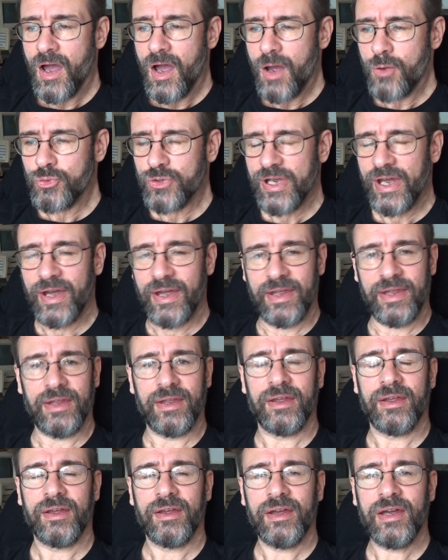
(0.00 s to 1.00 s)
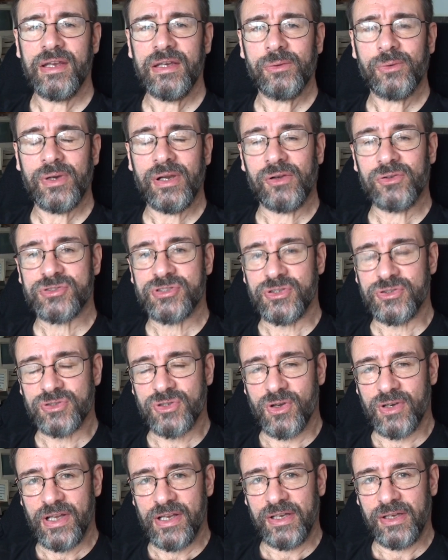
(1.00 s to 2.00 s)
Okay, anyone else who's
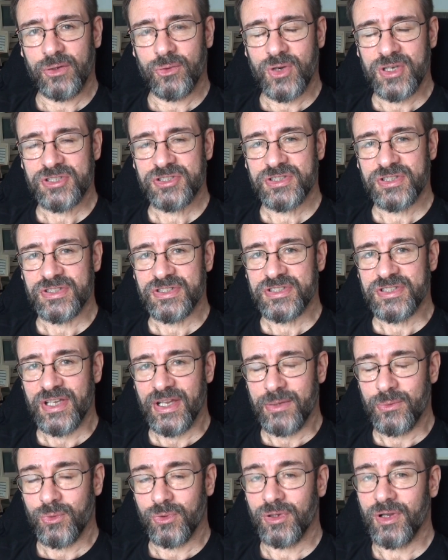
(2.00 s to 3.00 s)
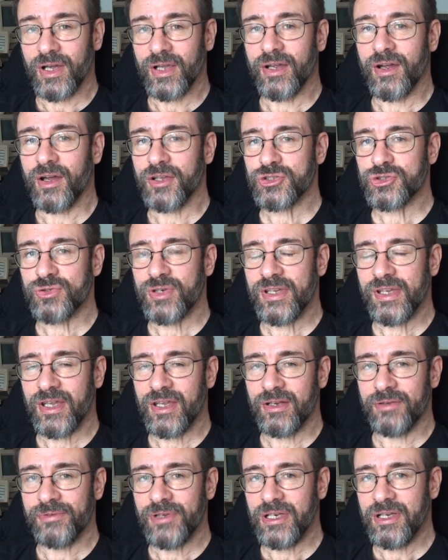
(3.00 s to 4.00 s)
got any questions they would like answering
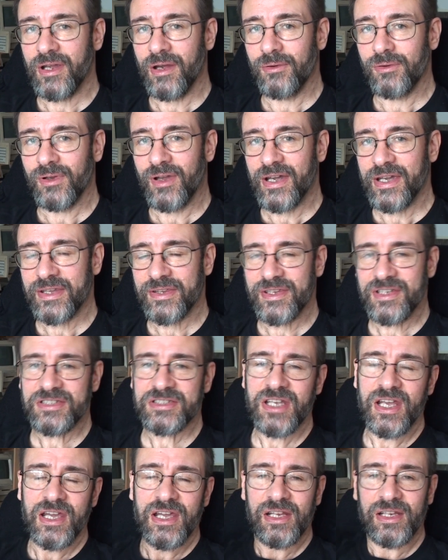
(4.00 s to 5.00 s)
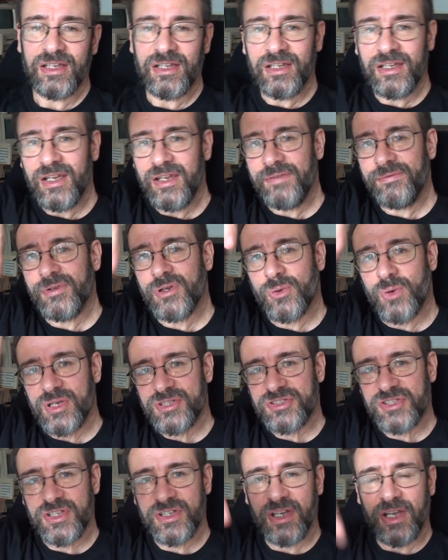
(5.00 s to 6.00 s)
in a video like this, leave your
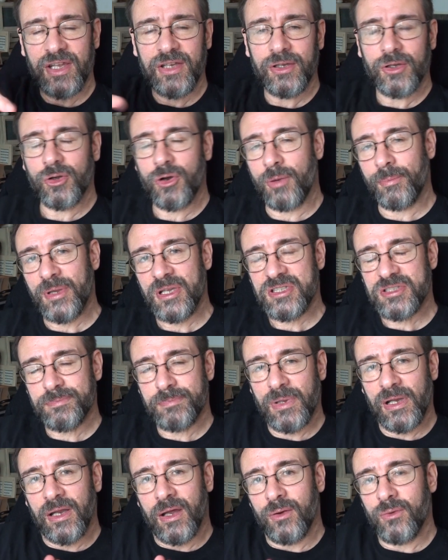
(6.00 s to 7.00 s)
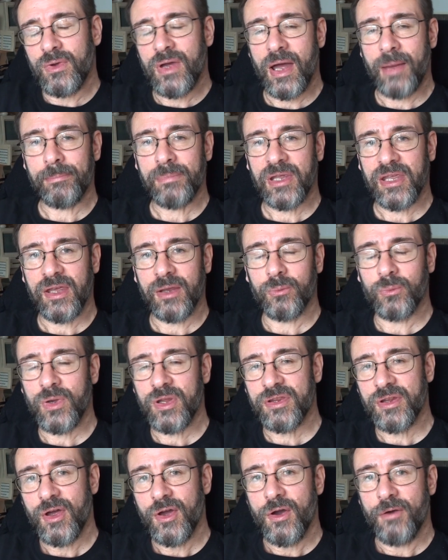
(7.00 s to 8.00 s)
question in the comments below and begin
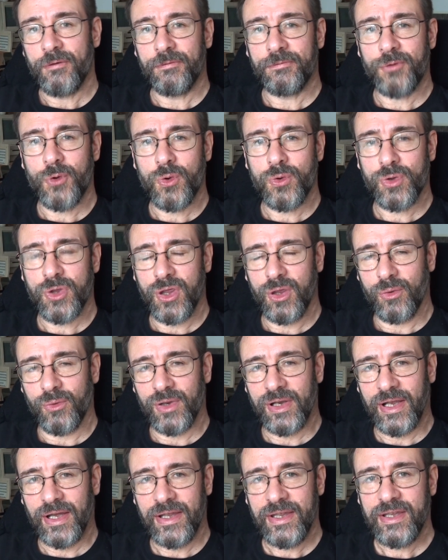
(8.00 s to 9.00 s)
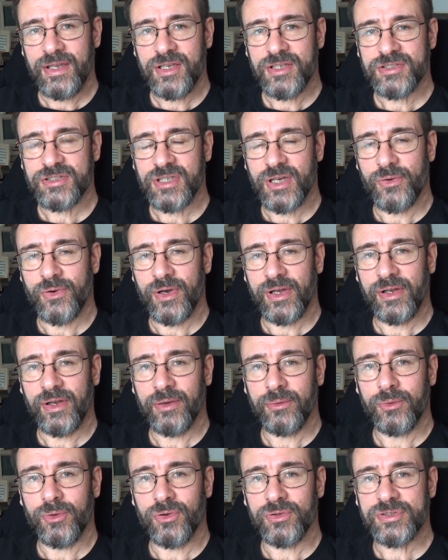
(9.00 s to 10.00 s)
with for Q&A so I
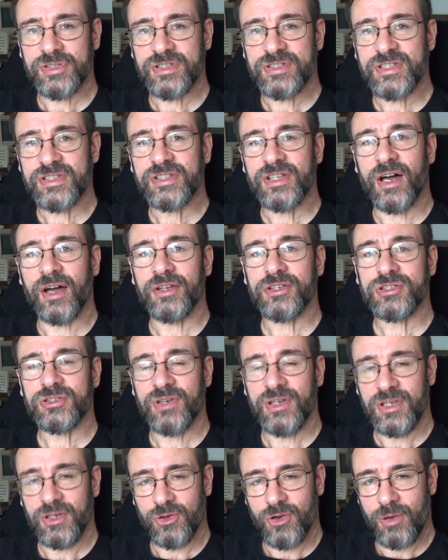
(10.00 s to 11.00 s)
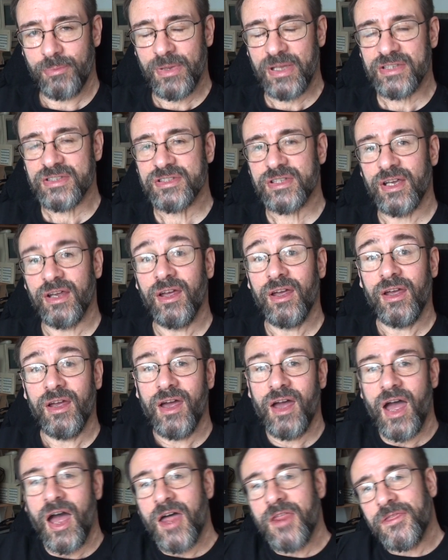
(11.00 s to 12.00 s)
know not to just answer in the comments.
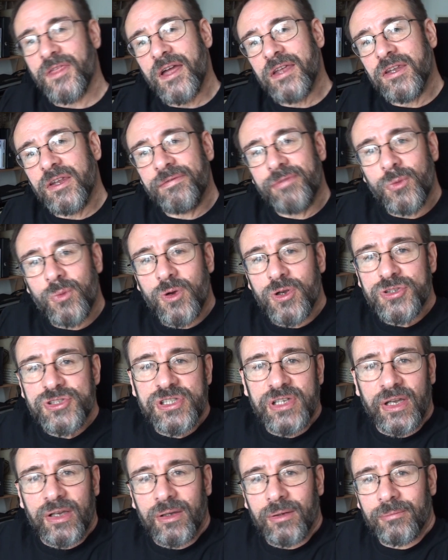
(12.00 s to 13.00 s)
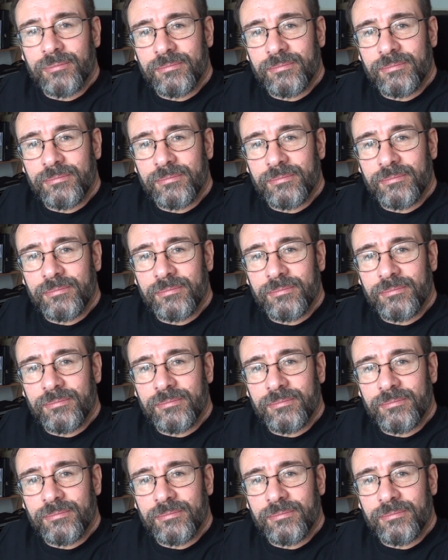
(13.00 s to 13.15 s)
And thank you for watching.